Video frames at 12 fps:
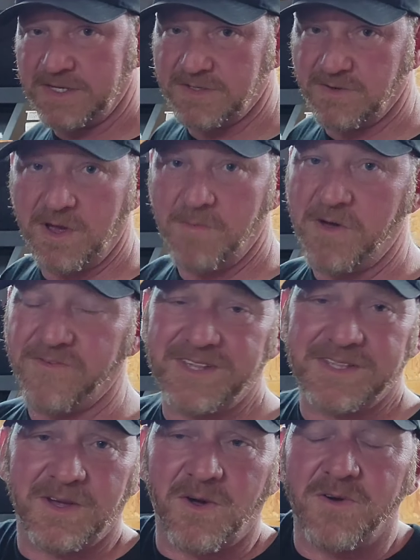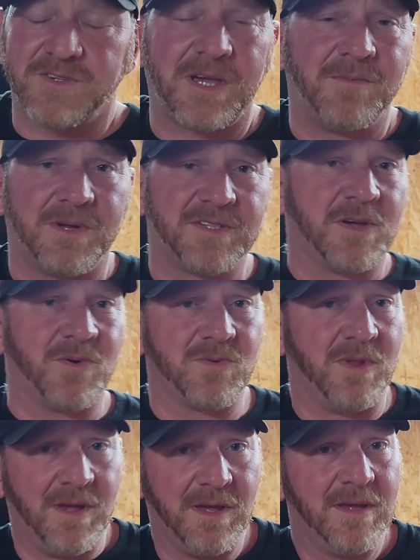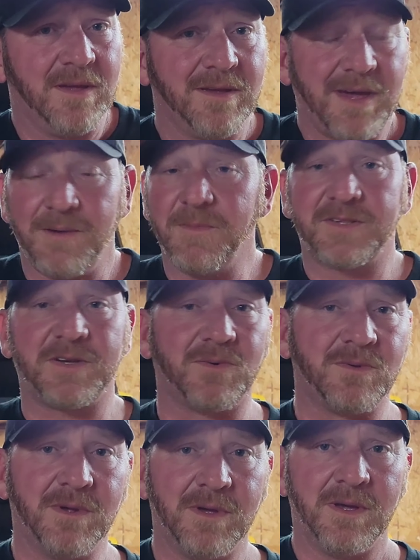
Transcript: thing's gonna come off. The car is 8 months old. 8 months old.